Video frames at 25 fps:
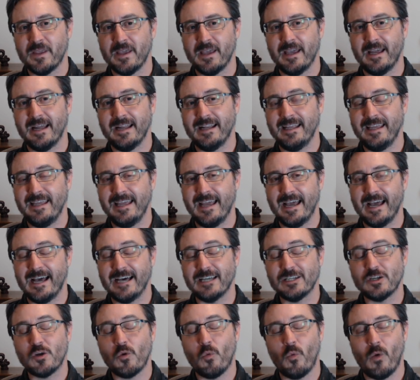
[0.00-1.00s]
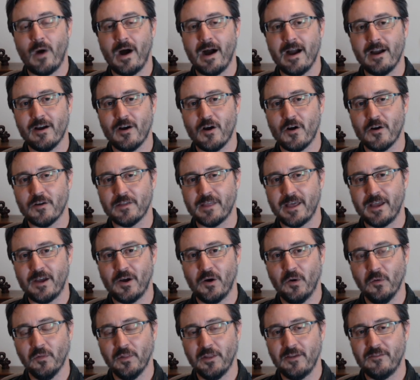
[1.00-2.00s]
And he asked, why are they
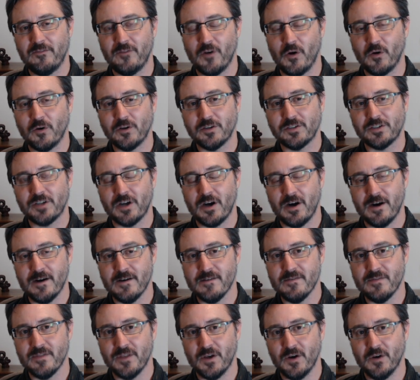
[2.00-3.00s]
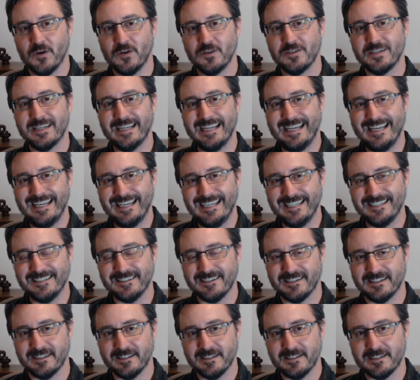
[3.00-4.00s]
only focused on those
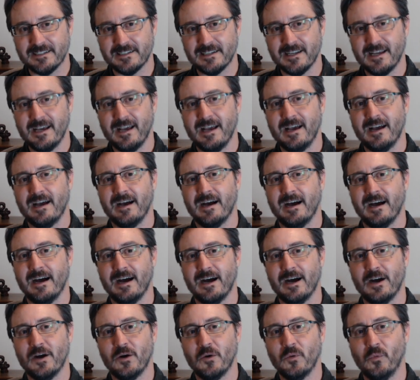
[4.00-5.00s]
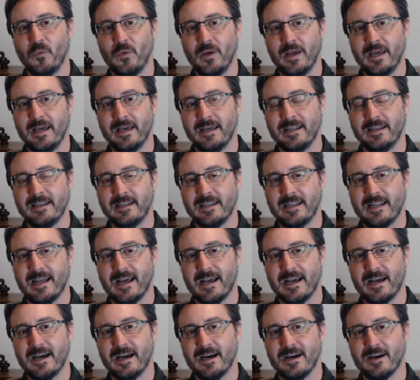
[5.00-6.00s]
incidents? uh, when
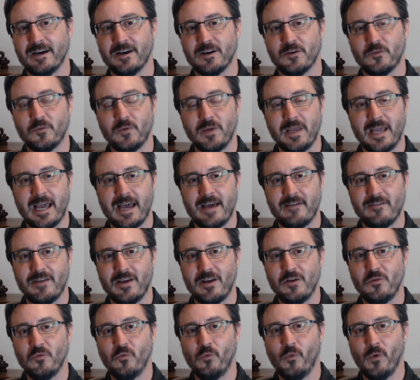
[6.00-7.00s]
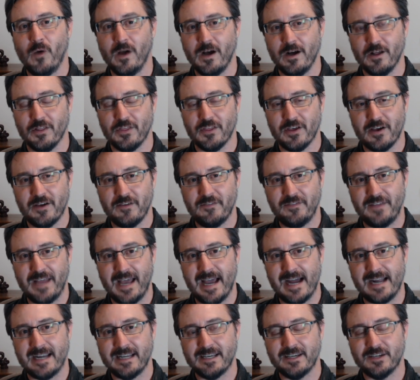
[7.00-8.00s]
uh, we have a wealth of
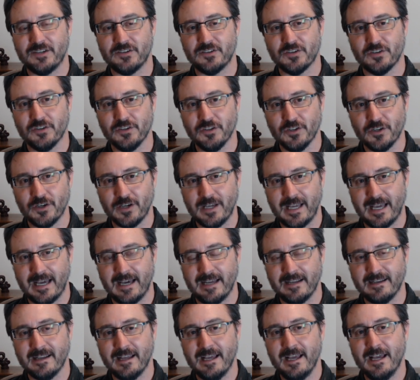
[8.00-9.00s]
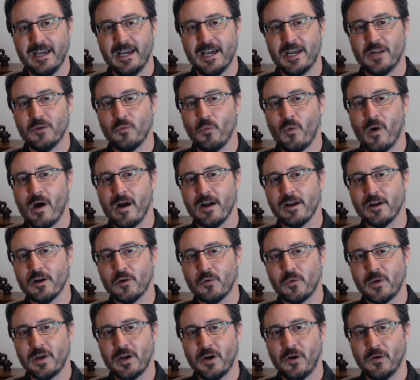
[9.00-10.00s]
data to look at? And why
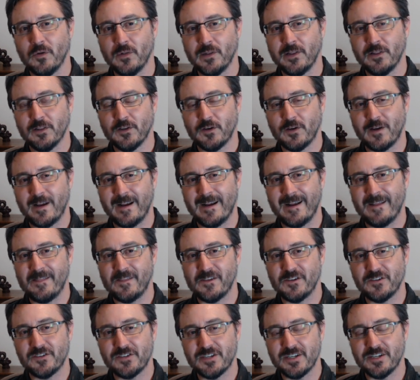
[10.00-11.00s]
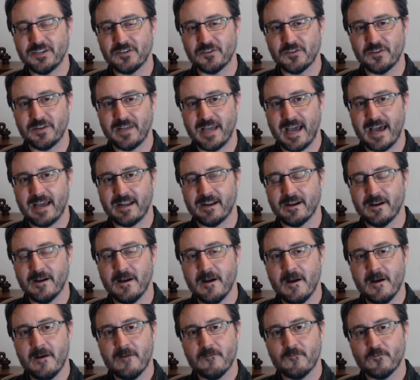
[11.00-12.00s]
are we only looking at the sensor data
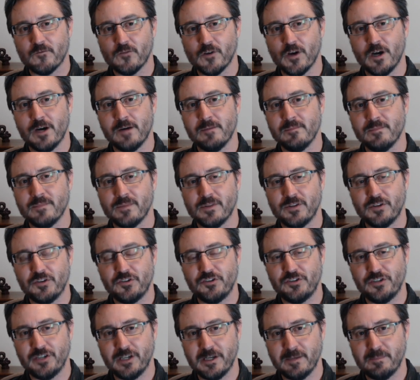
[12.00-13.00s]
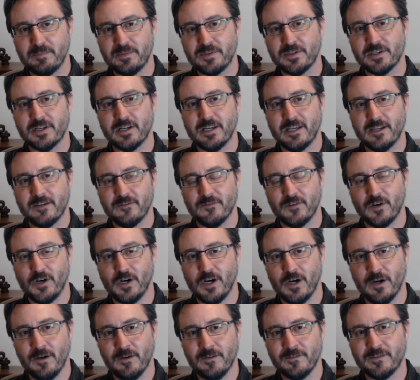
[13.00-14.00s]
from the ships
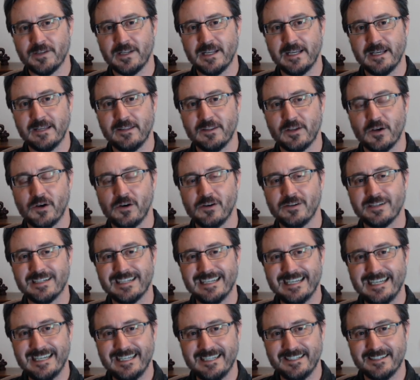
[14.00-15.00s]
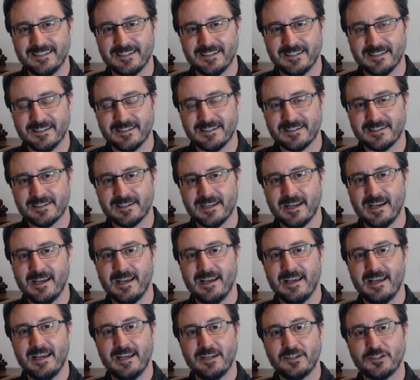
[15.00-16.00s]
involved in those incidents?
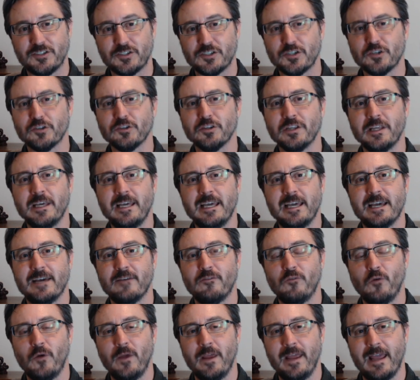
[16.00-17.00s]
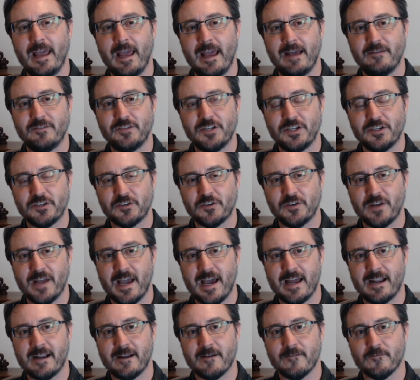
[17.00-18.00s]
Surely, if we have sensor
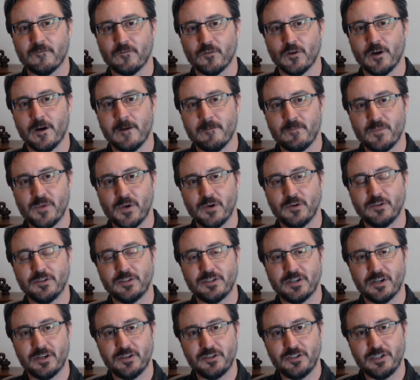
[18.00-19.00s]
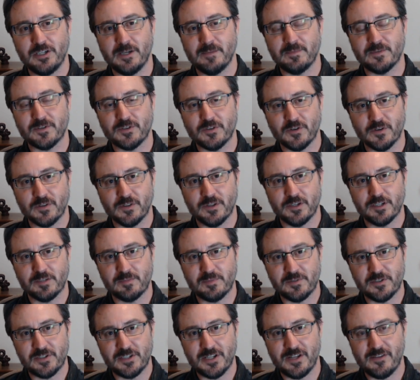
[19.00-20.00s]
data from those ships during those
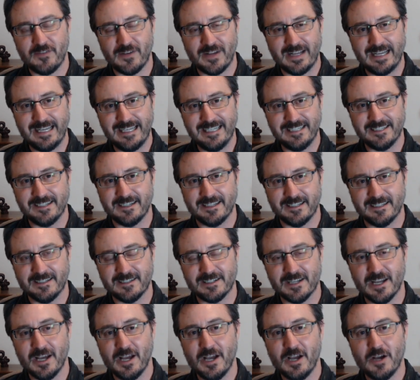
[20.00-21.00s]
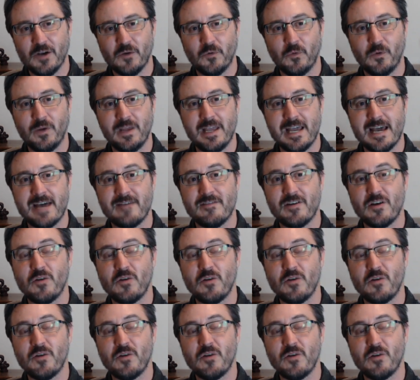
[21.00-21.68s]
specific incidents, we have a